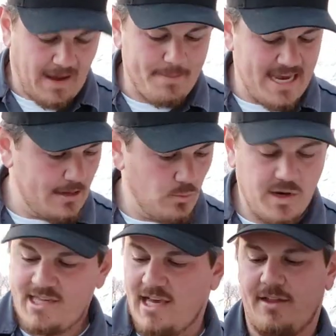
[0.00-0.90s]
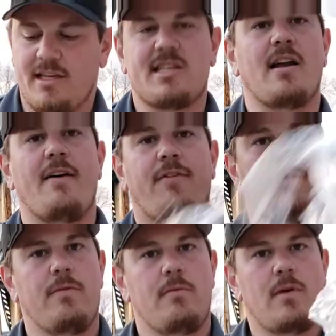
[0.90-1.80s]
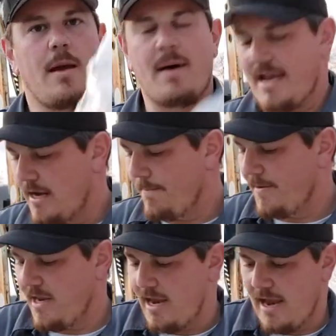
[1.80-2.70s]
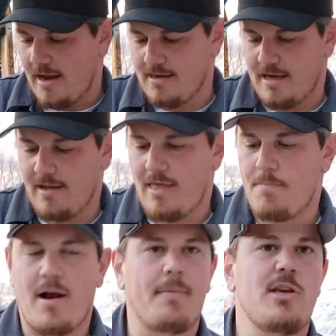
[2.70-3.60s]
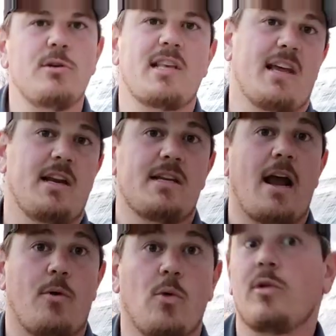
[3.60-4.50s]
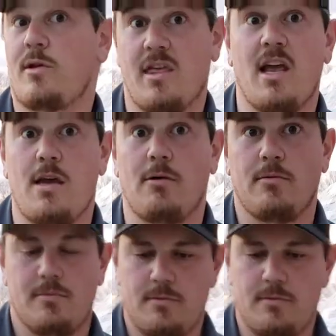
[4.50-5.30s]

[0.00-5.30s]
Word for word: I mean, we sell this stuff at my company and uh, they probably use like an entire roll, so thank you.